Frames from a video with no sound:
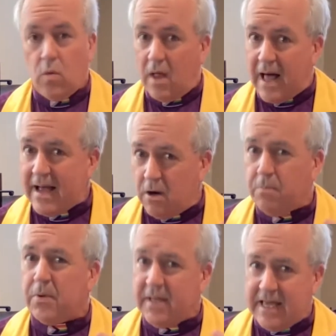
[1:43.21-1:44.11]
Well, I
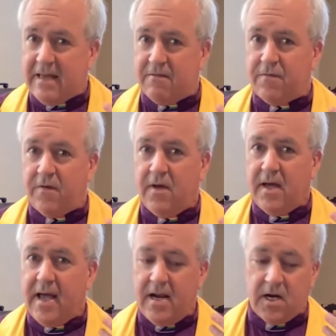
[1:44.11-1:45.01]
don't believe
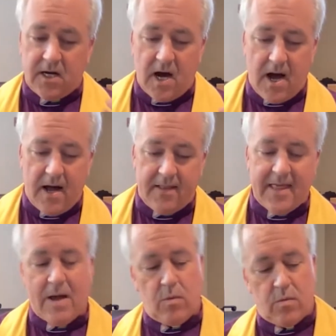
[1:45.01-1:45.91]
in a God
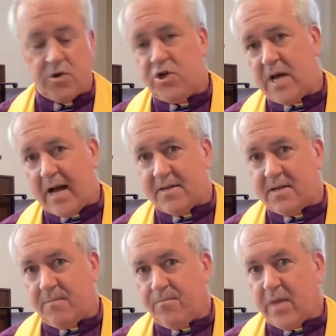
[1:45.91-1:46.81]
that would reject